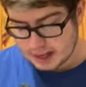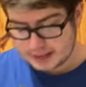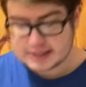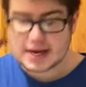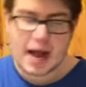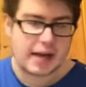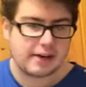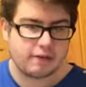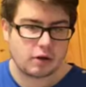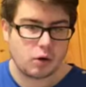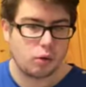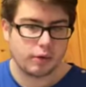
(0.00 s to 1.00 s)
It's kind of
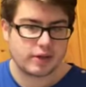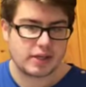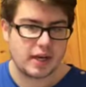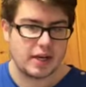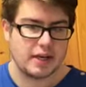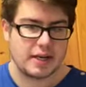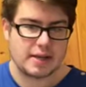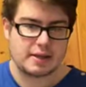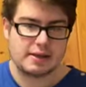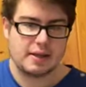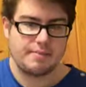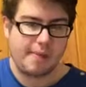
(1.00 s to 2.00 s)
a cool scene. You get to
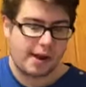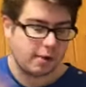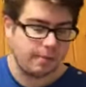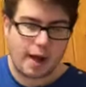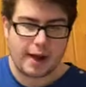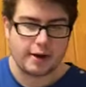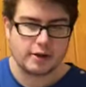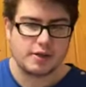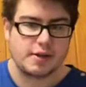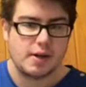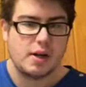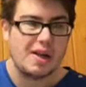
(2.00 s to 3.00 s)
see Michael
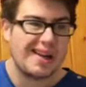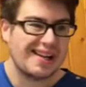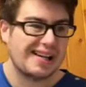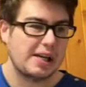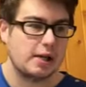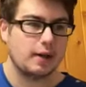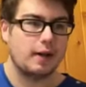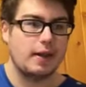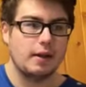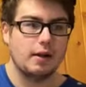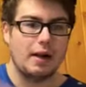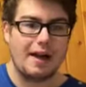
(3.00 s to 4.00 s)
Myers uh,
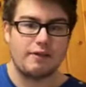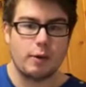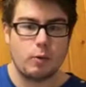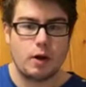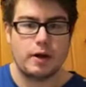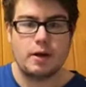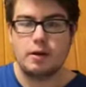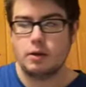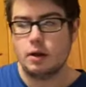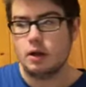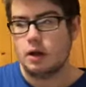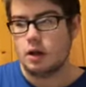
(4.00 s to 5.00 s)
kill everyone.
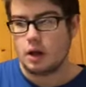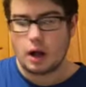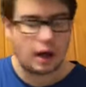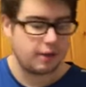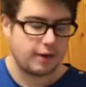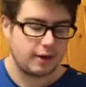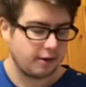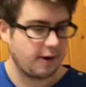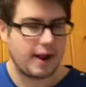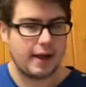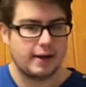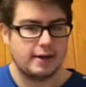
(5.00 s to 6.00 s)
On the other
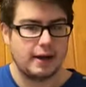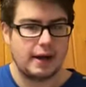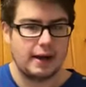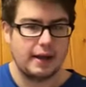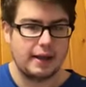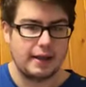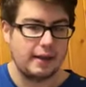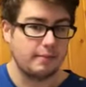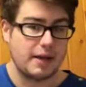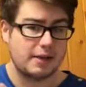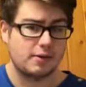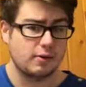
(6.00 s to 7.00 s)
hand, uh, it
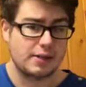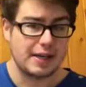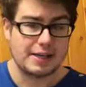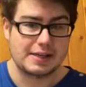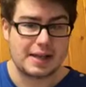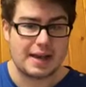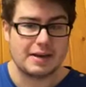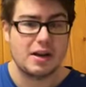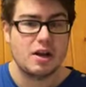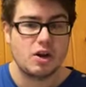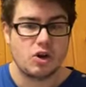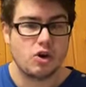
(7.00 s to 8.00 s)
makes no sense that
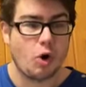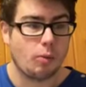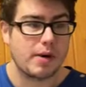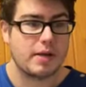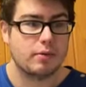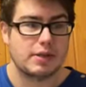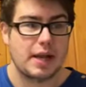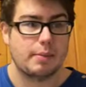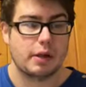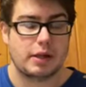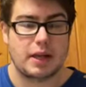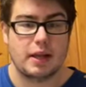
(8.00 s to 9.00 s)
nobody was
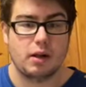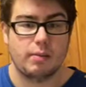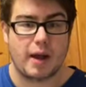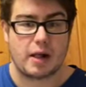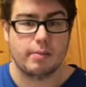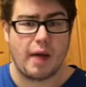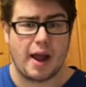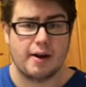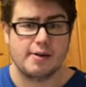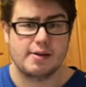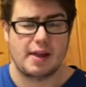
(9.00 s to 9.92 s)
able to kill Michael Myers.